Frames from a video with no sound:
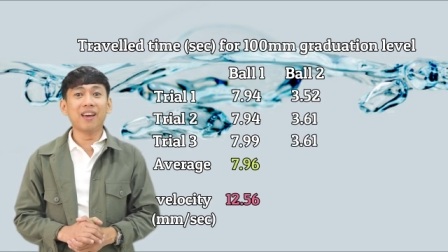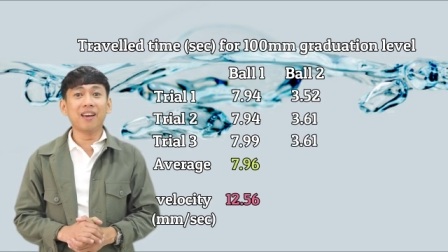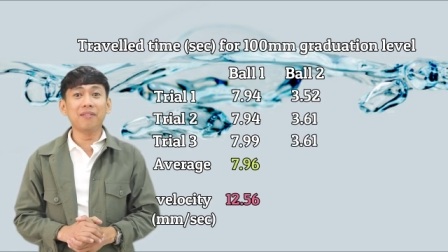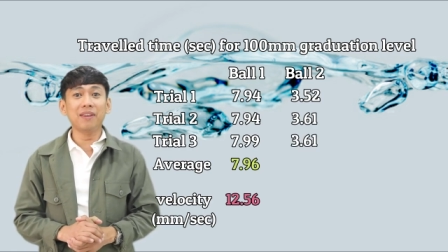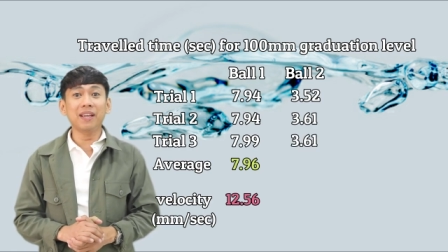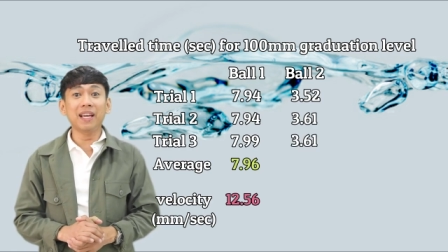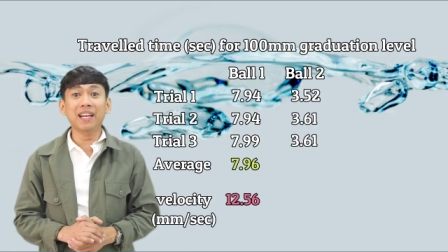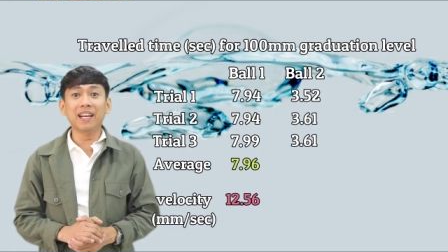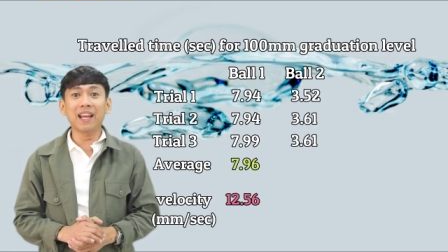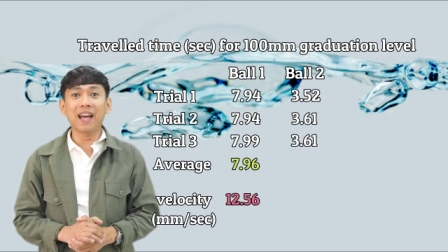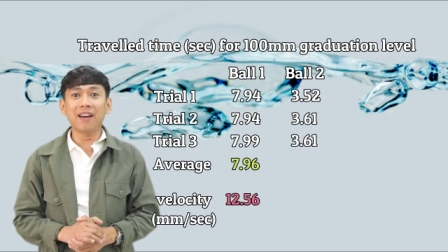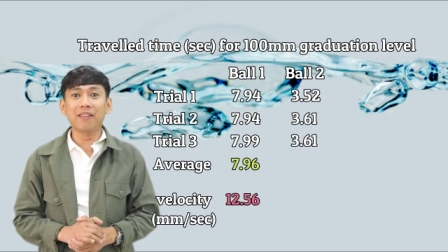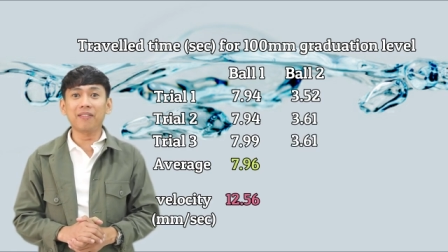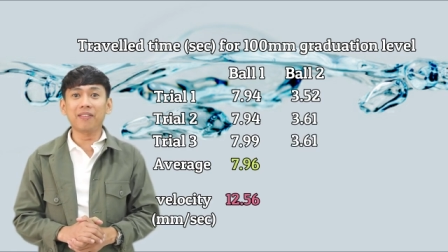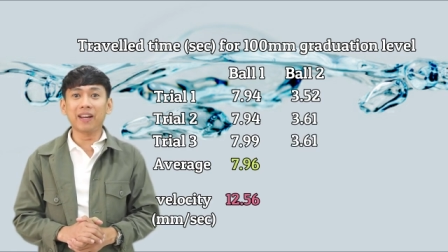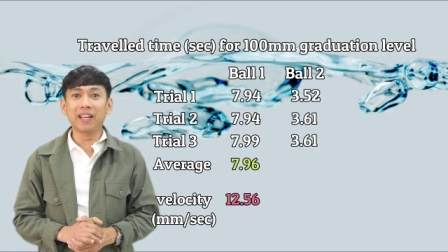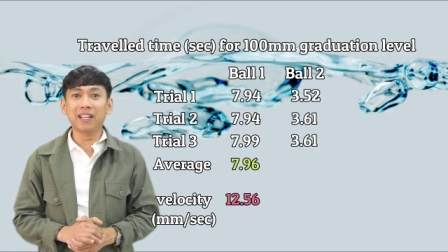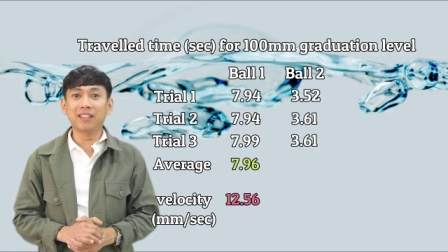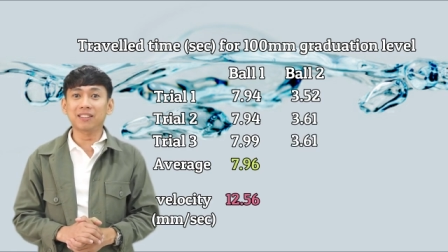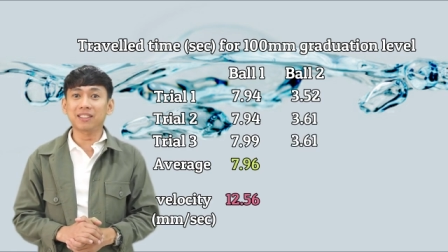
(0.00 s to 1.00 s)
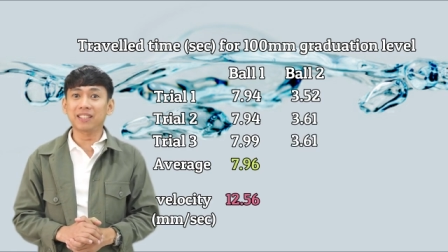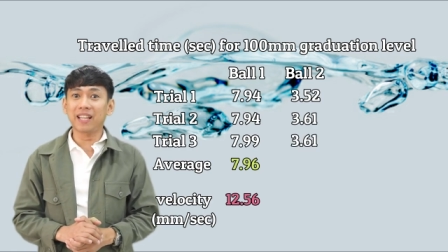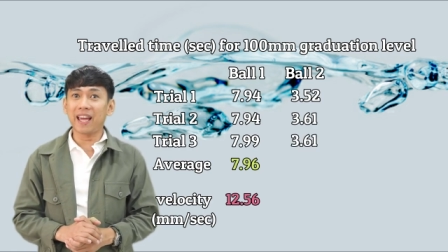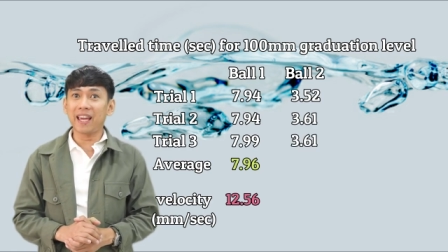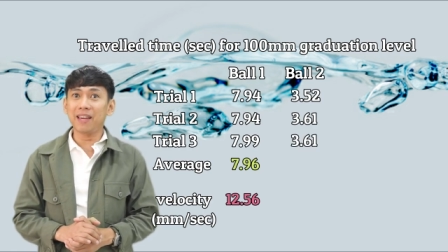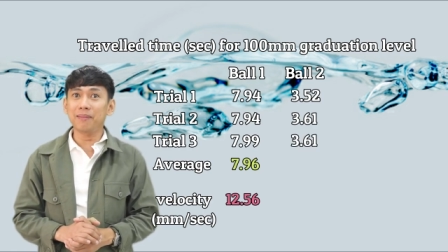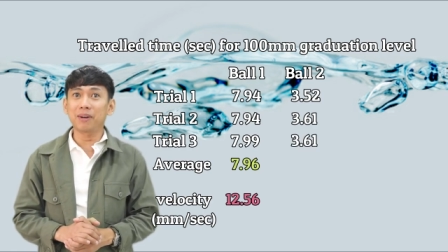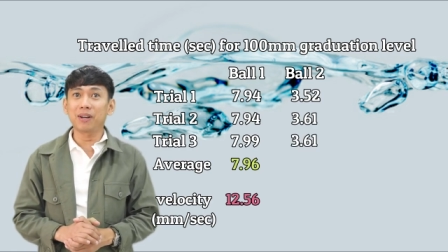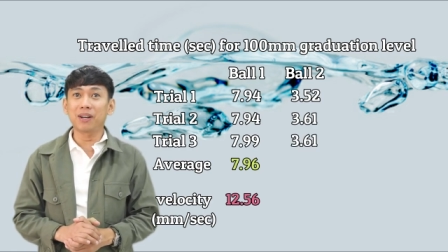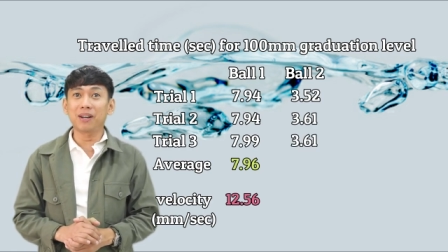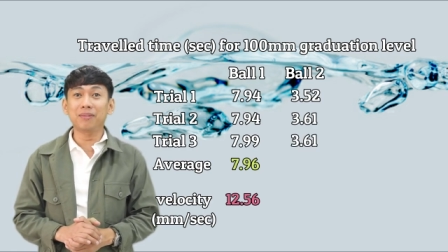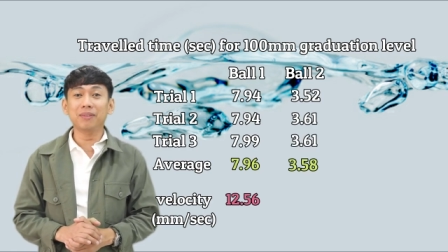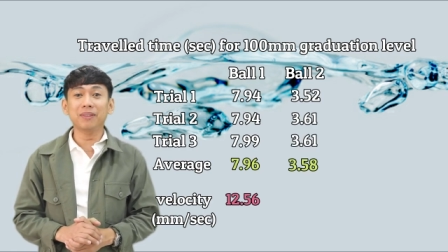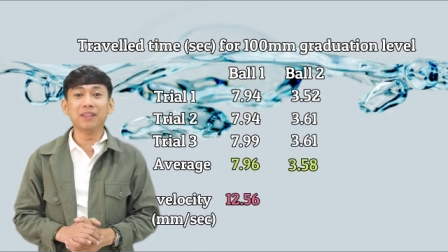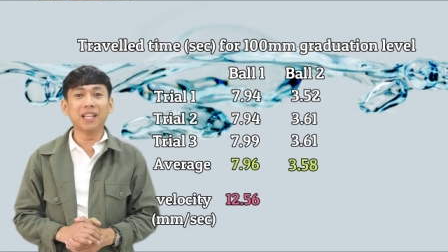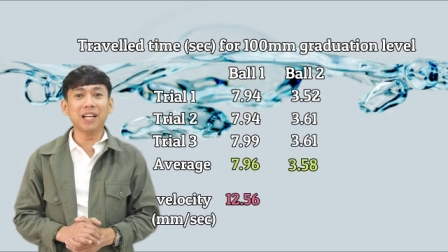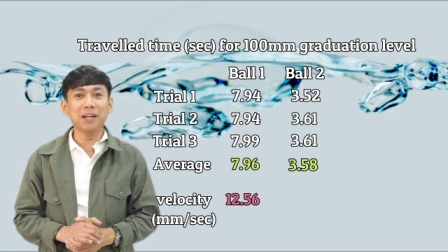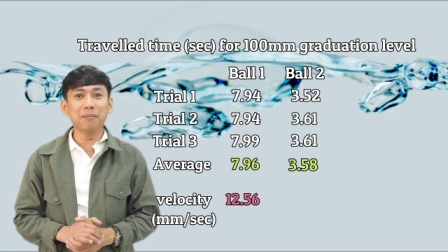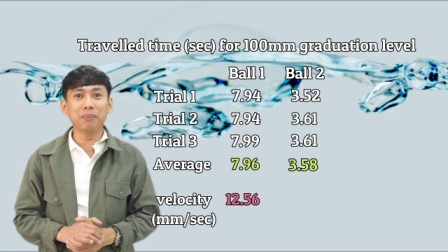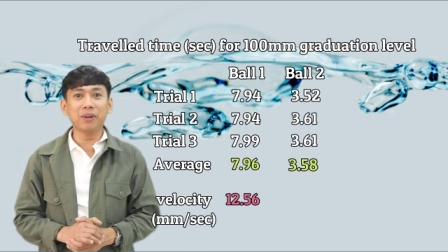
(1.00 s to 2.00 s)
having an average time
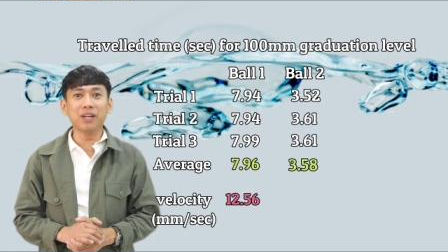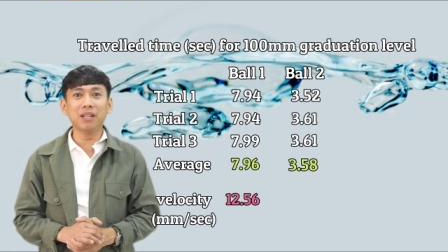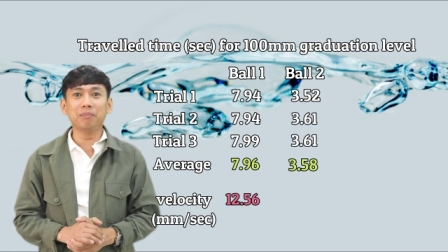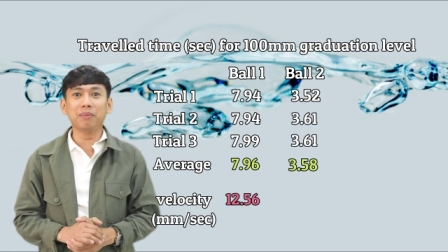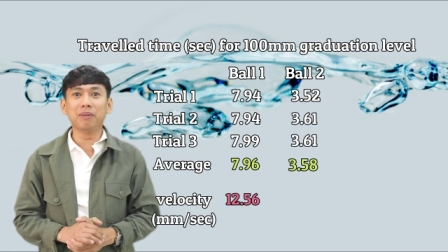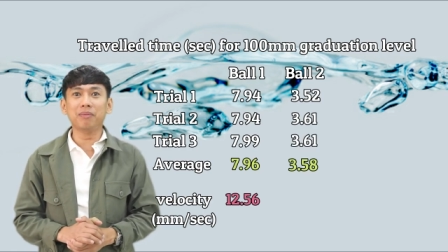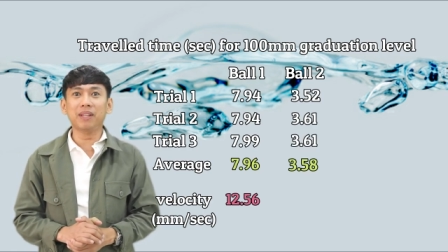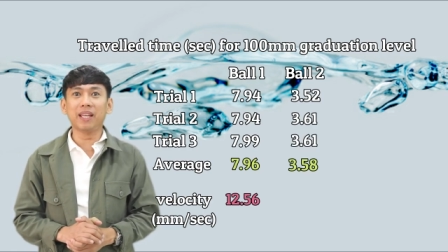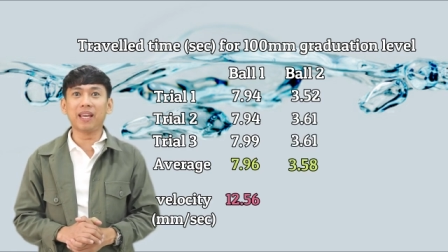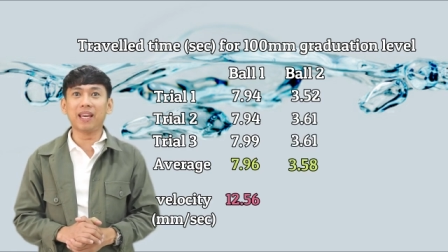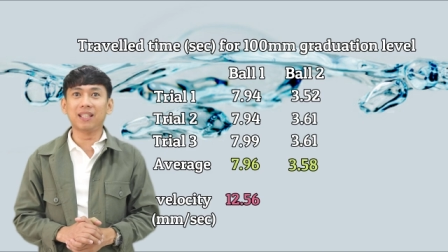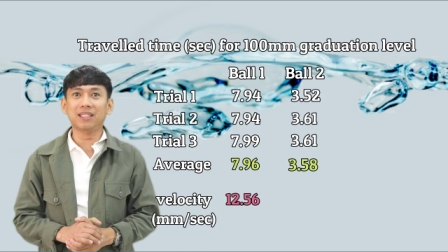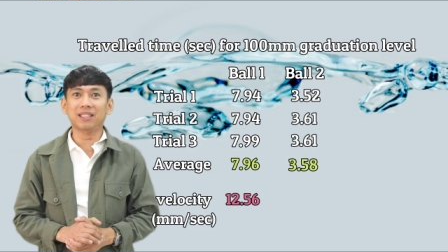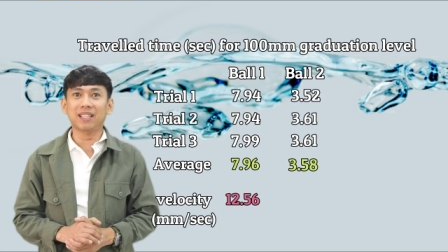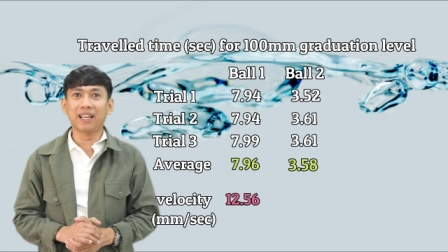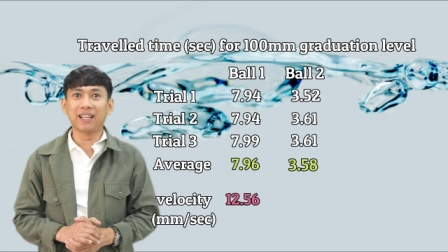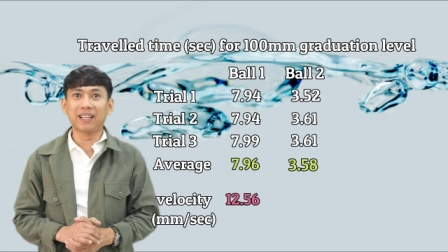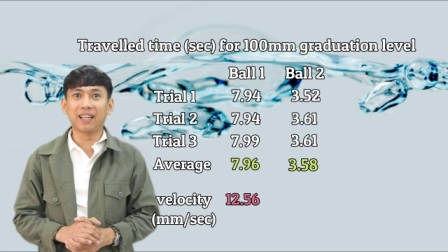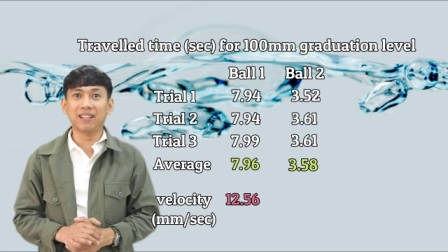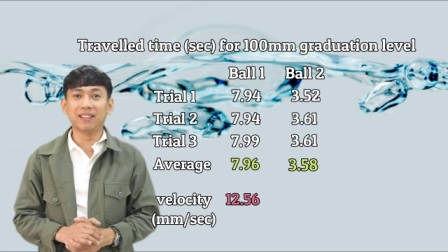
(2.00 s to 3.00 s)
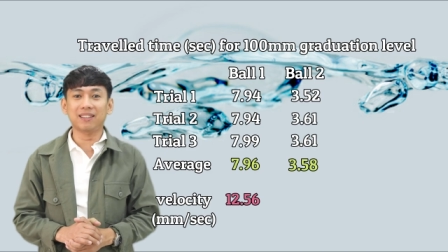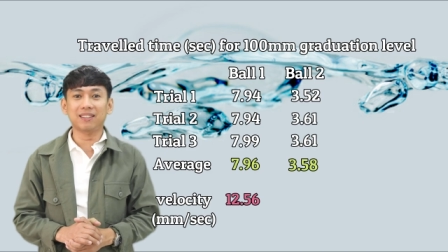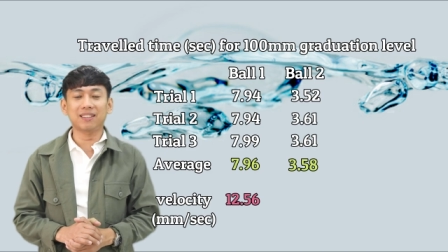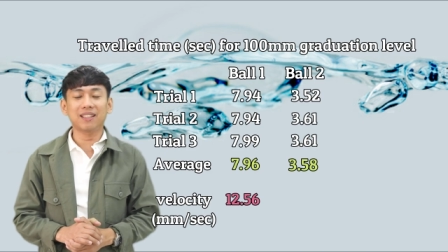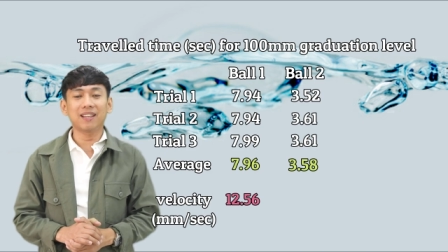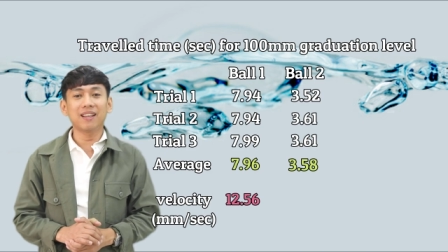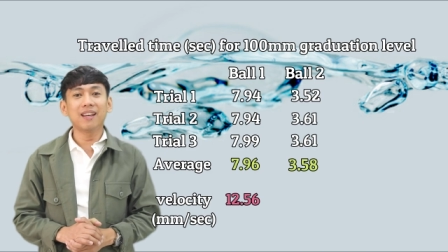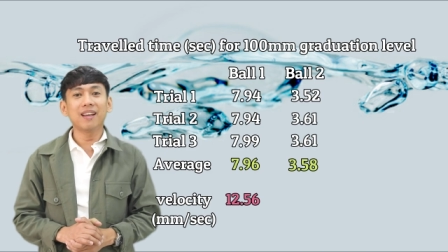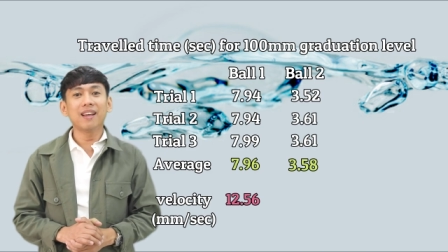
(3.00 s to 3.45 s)
of 3.58 seconds.